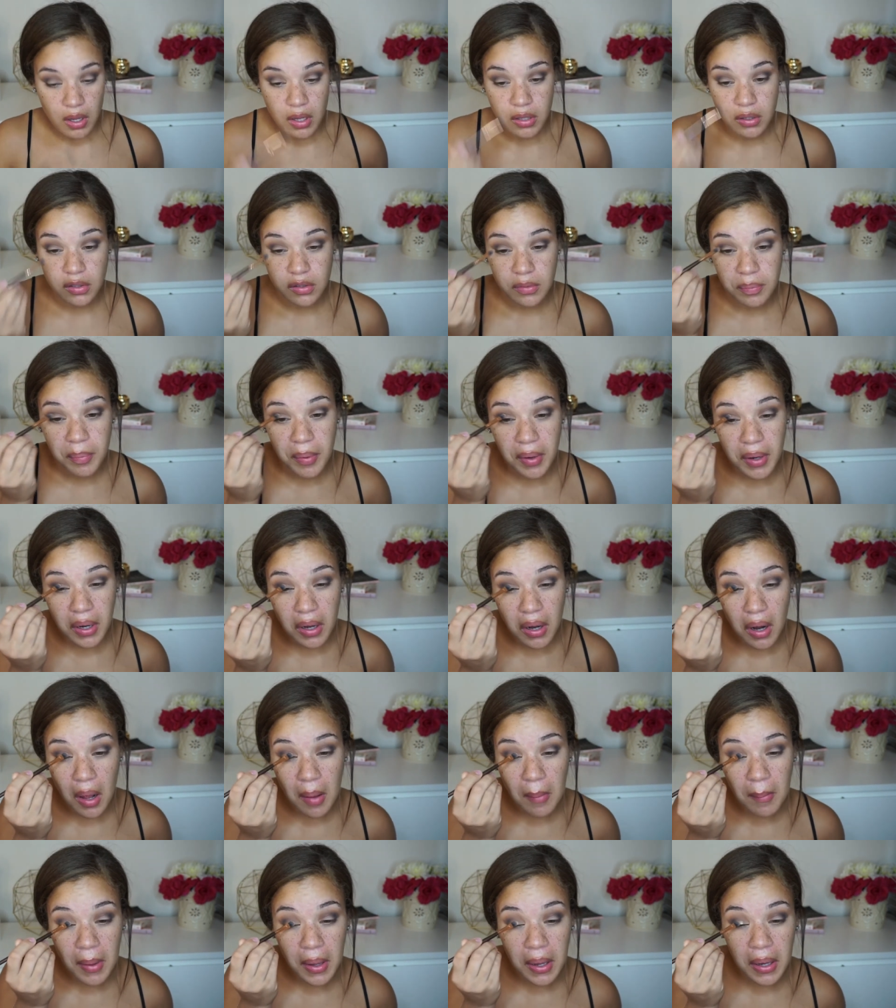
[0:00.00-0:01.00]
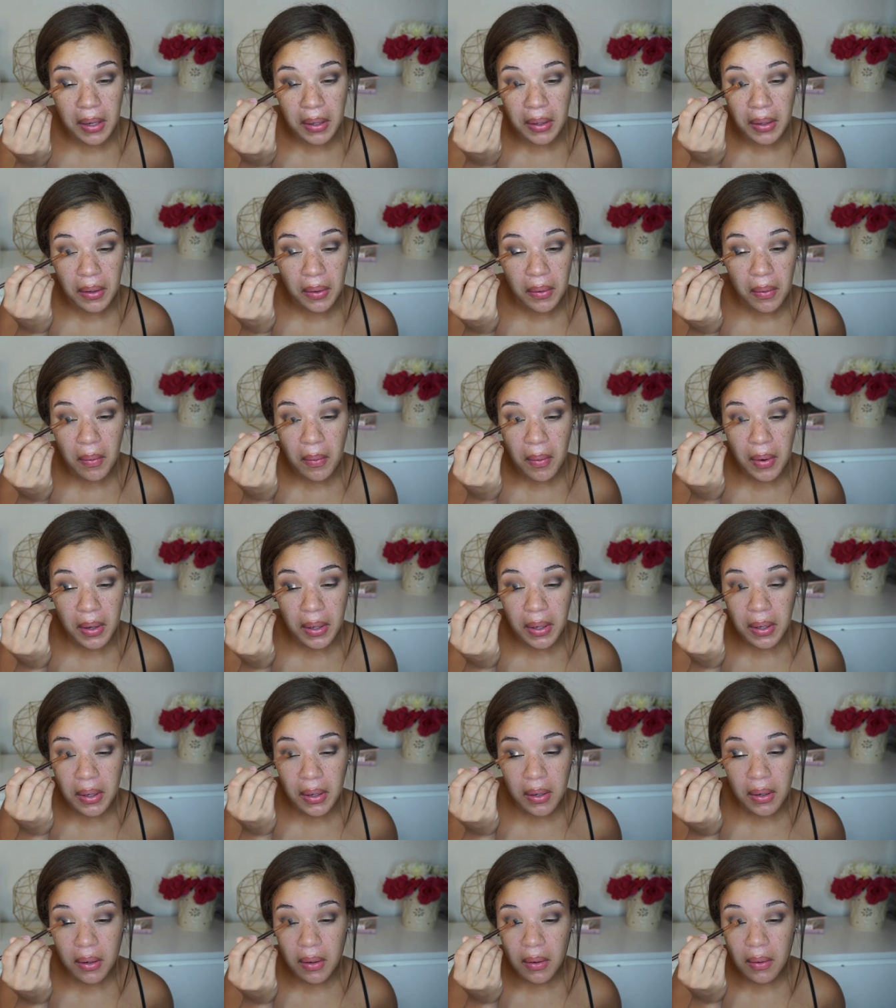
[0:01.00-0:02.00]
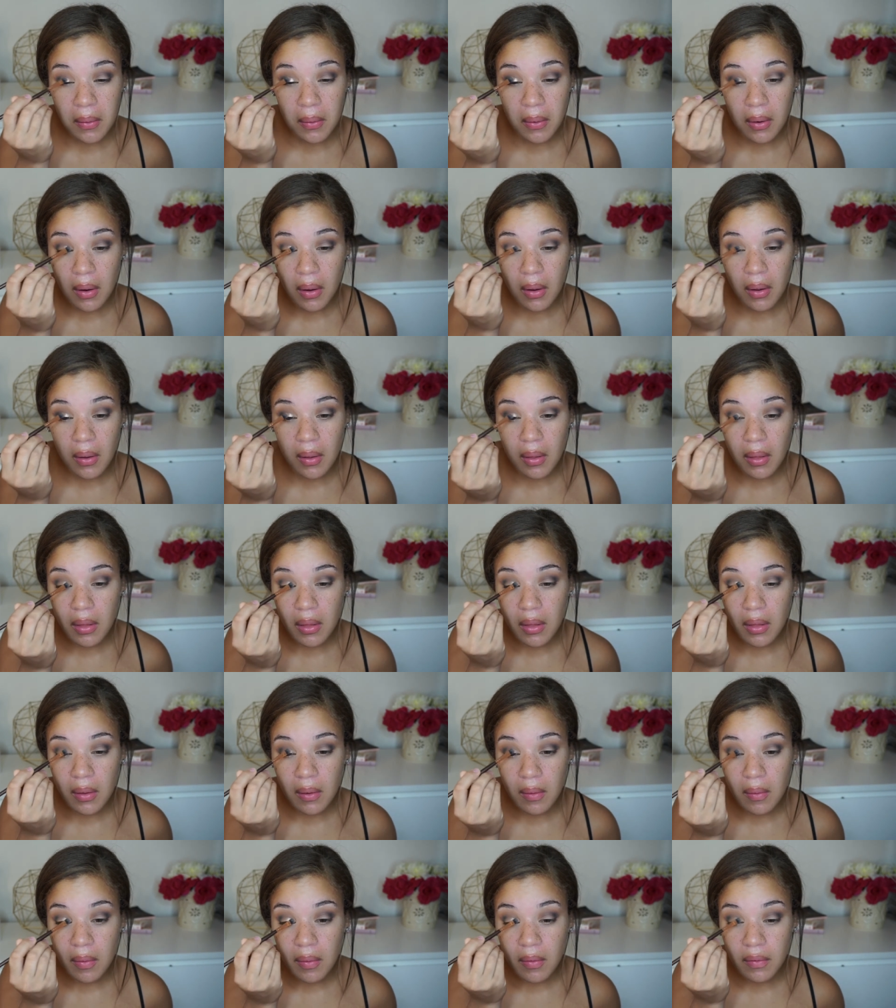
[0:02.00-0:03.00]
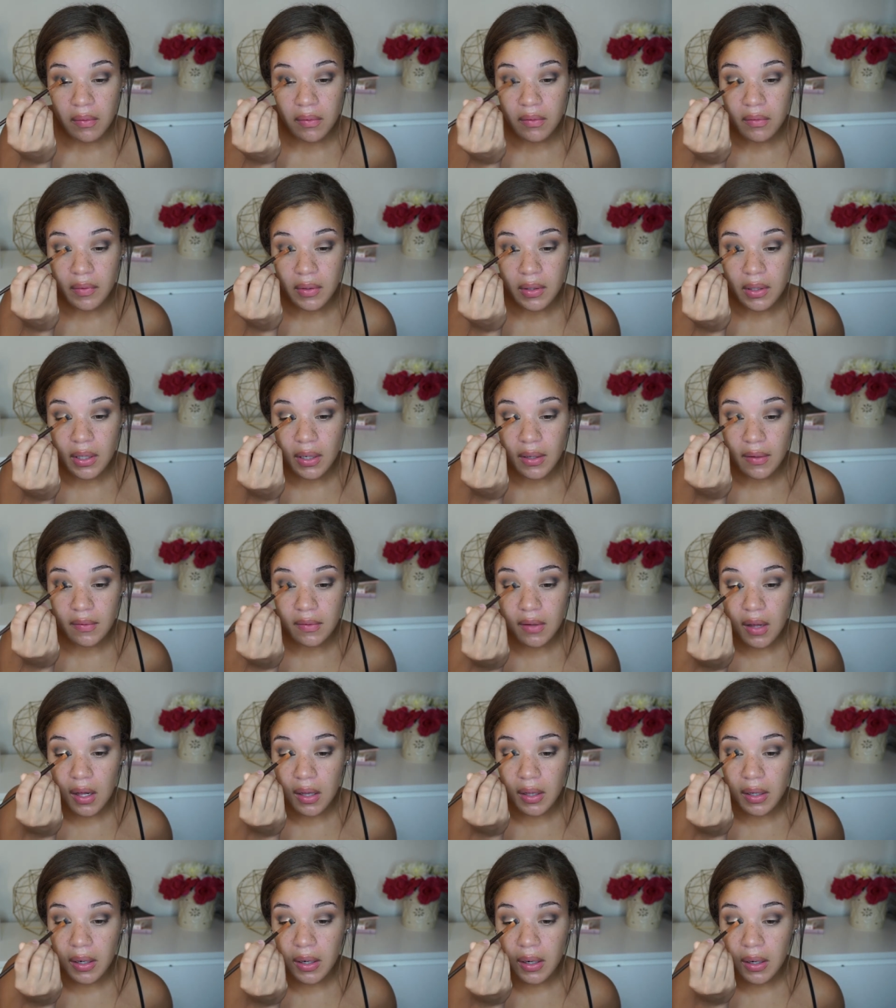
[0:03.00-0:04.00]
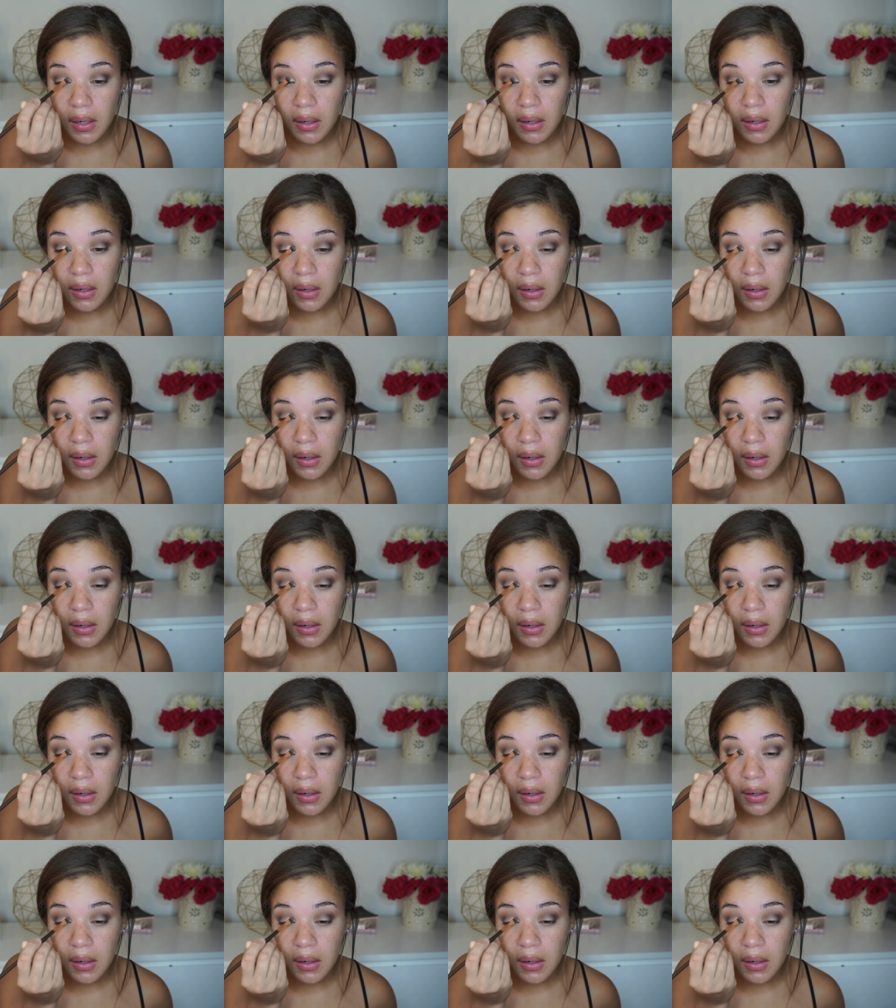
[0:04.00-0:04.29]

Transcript: Just put it on my inner corner. This is a really nice color.